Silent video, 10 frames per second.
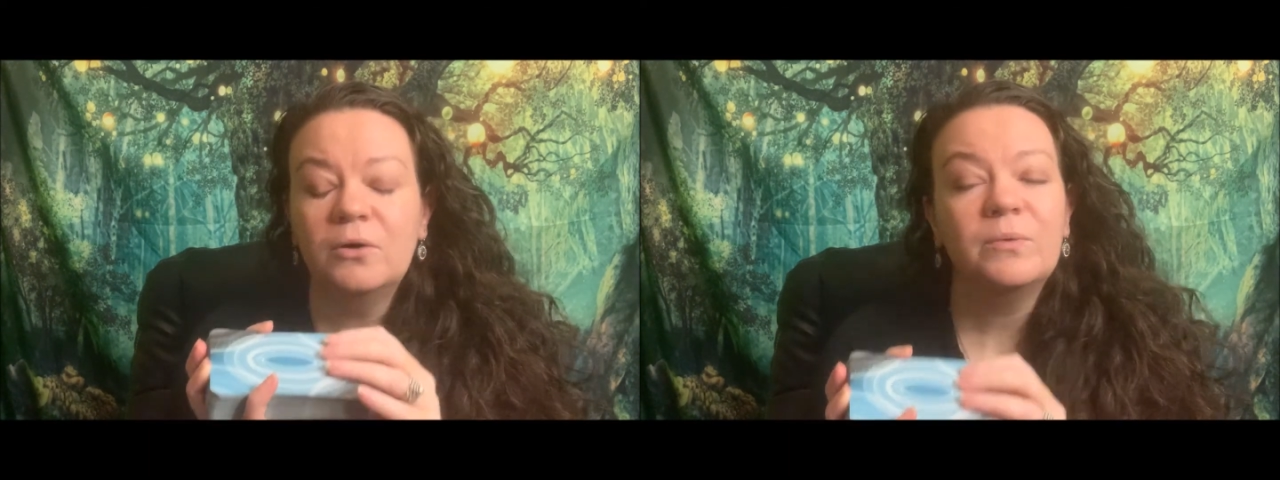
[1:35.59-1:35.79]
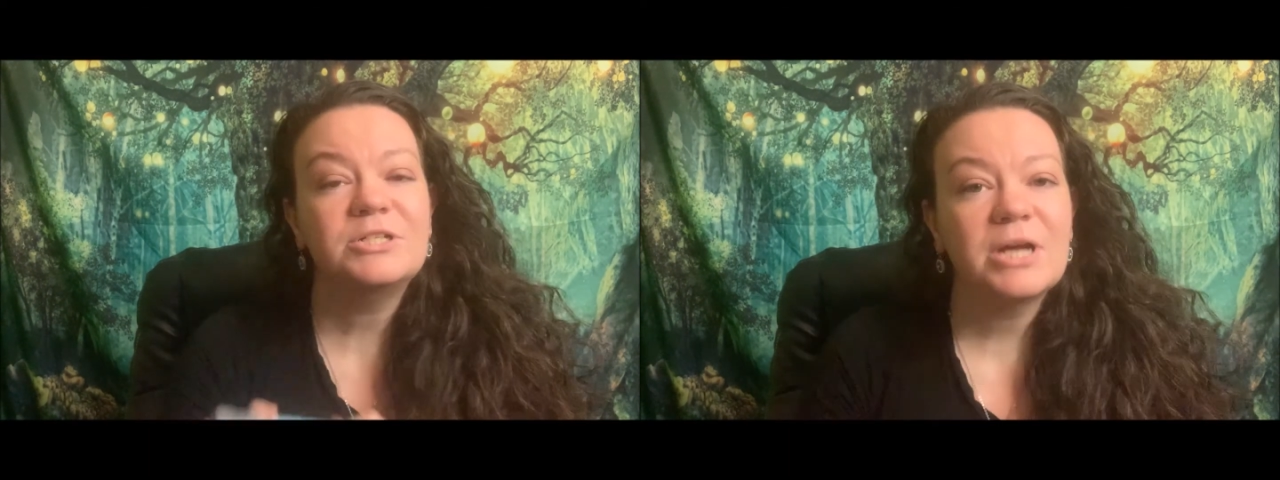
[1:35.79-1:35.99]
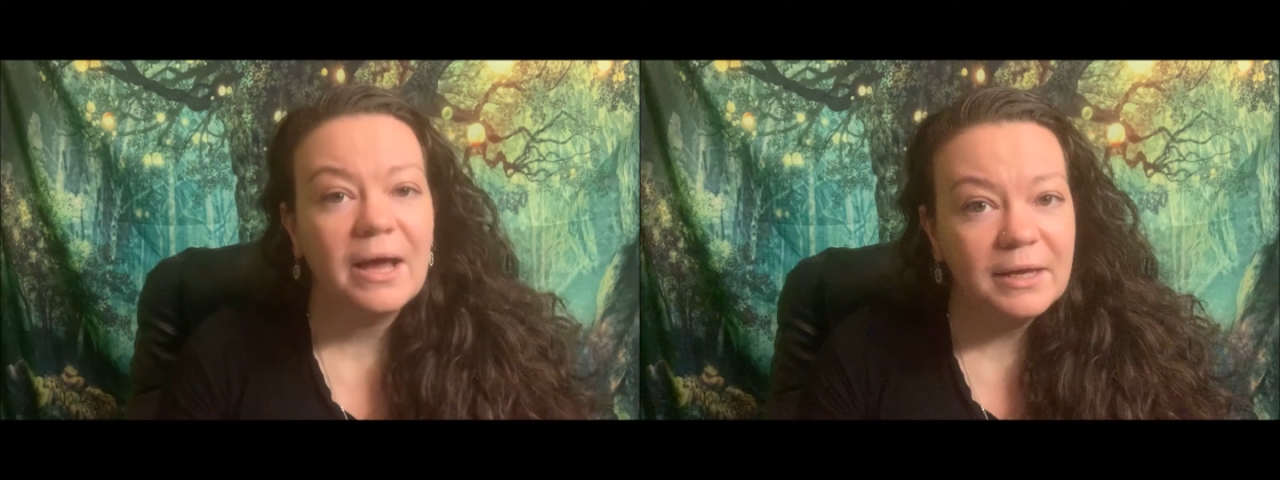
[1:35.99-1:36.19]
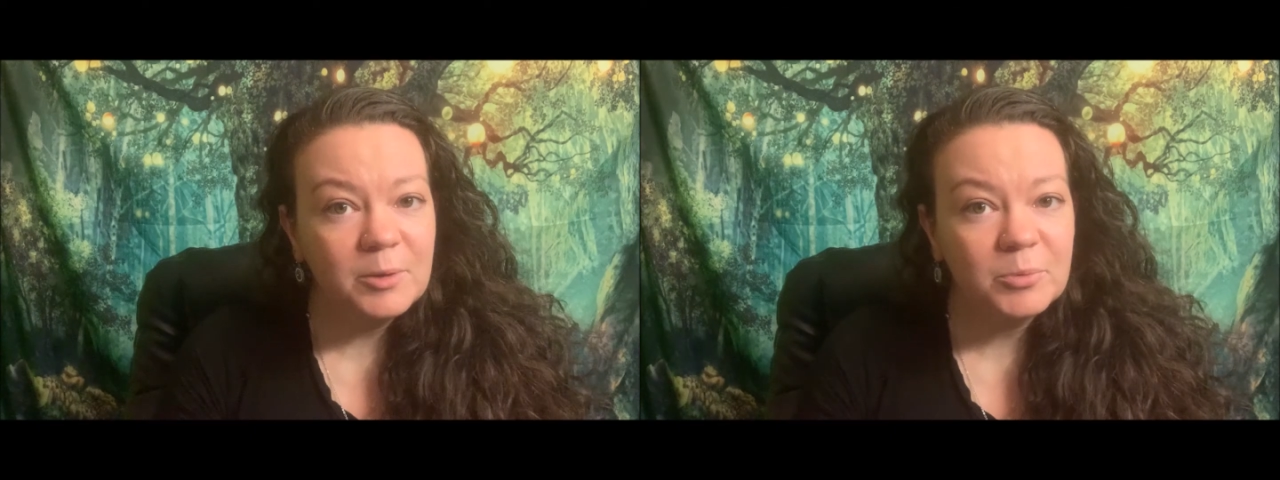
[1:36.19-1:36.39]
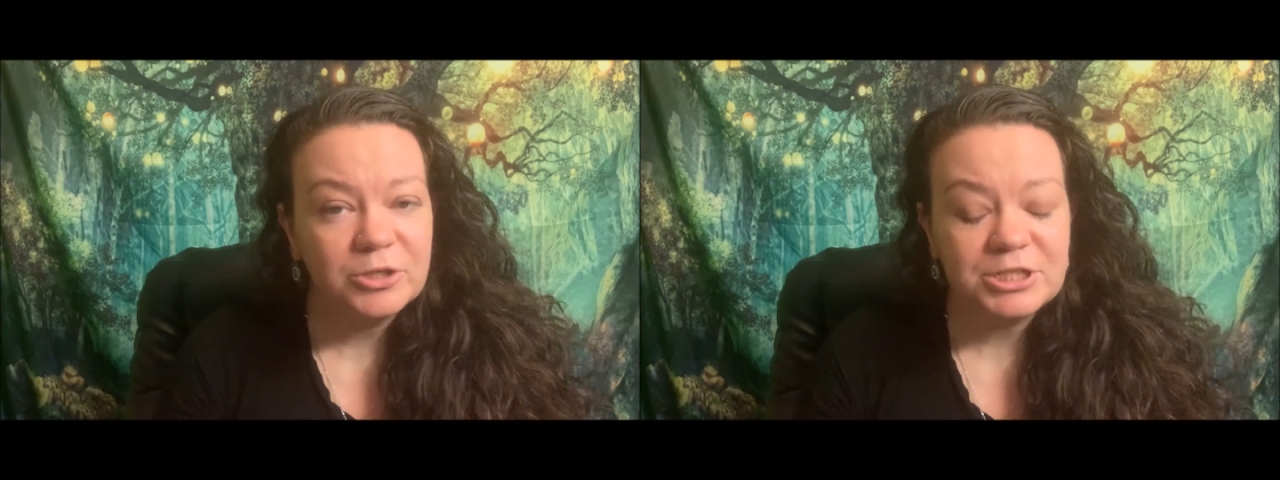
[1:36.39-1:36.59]
which I
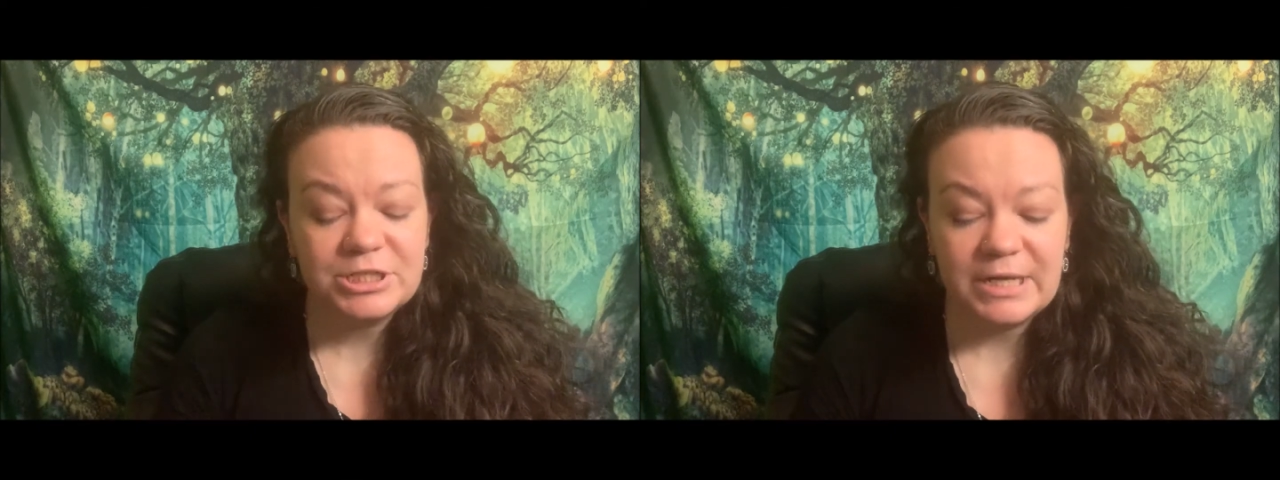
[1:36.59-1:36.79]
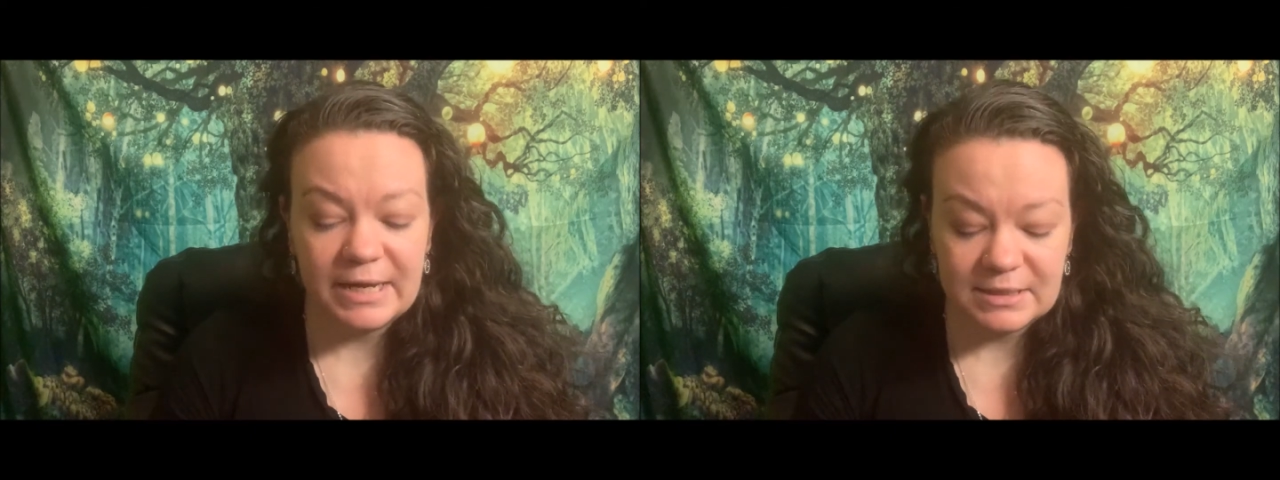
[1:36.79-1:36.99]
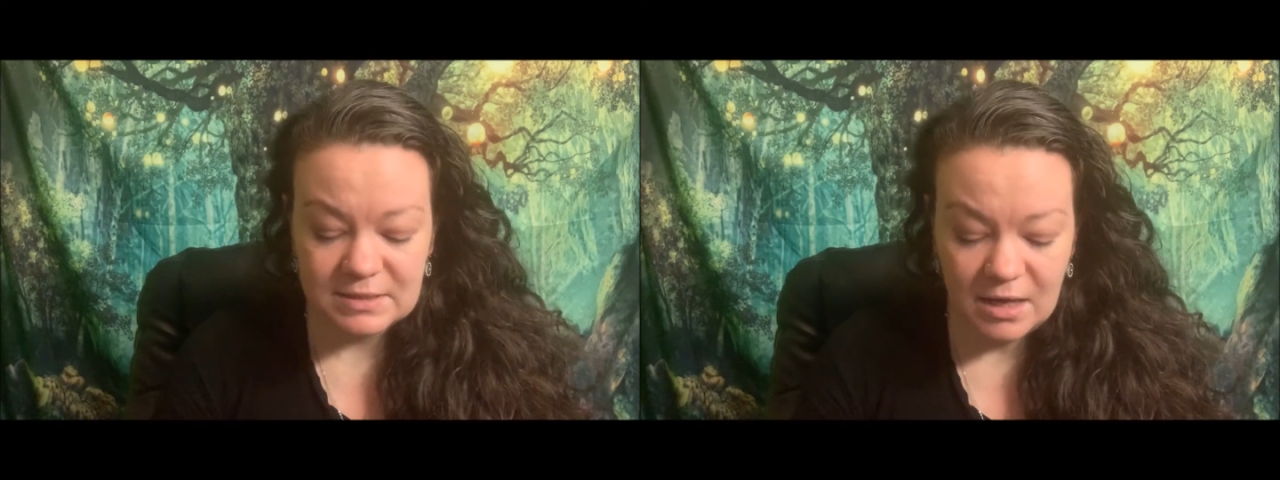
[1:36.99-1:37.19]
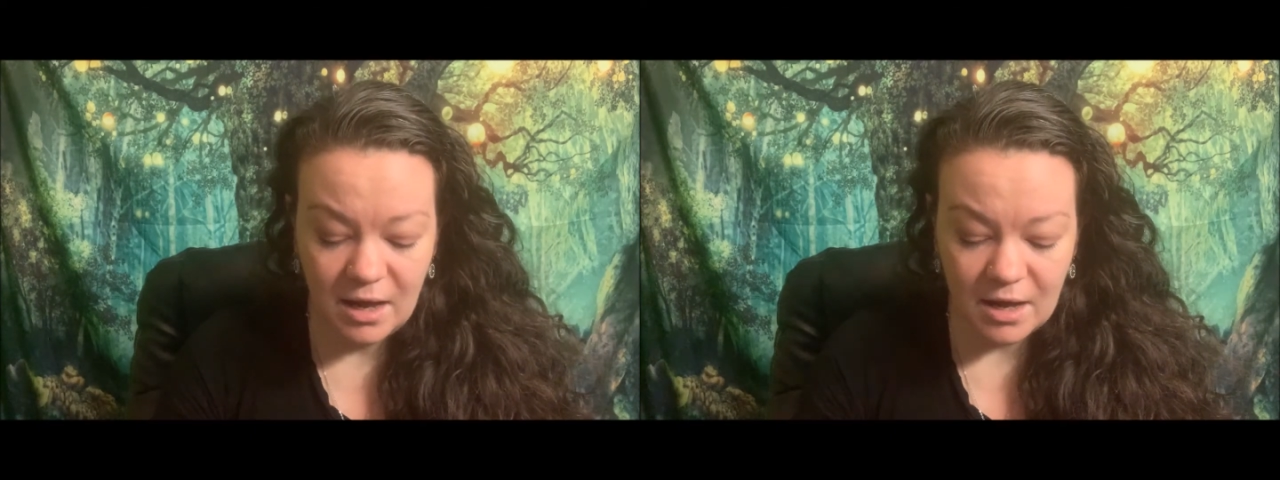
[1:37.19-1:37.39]
appreciate,